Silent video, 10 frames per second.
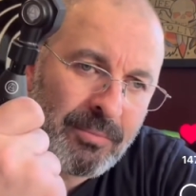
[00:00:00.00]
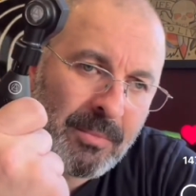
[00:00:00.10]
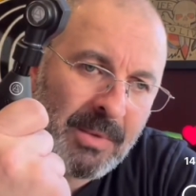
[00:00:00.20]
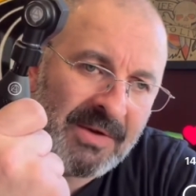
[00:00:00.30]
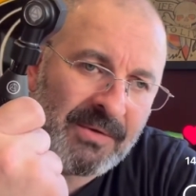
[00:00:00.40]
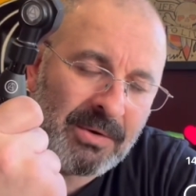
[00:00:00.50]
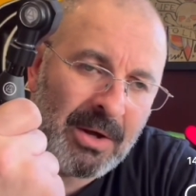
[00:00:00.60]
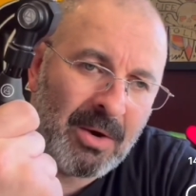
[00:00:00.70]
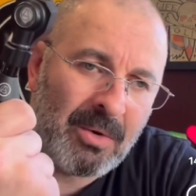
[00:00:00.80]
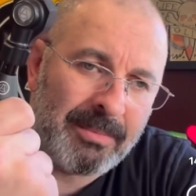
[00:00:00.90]
if you
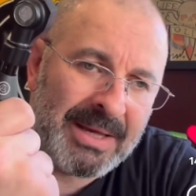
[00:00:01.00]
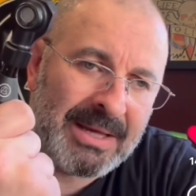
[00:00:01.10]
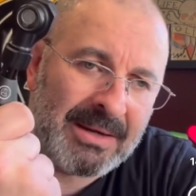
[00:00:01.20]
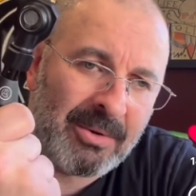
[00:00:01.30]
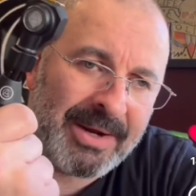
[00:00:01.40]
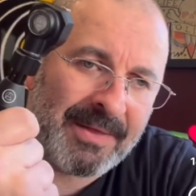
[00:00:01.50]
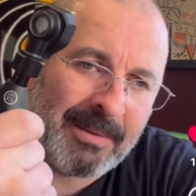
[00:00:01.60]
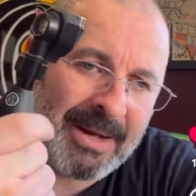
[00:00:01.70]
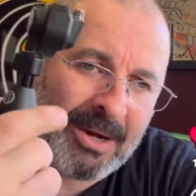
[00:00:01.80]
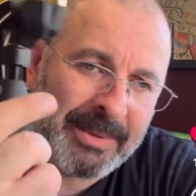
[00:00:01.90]
know me, know anything
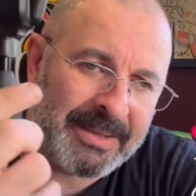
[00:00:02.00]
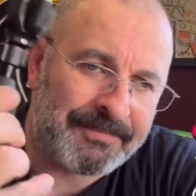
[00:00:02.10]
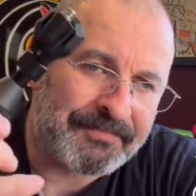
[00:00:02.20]
about me,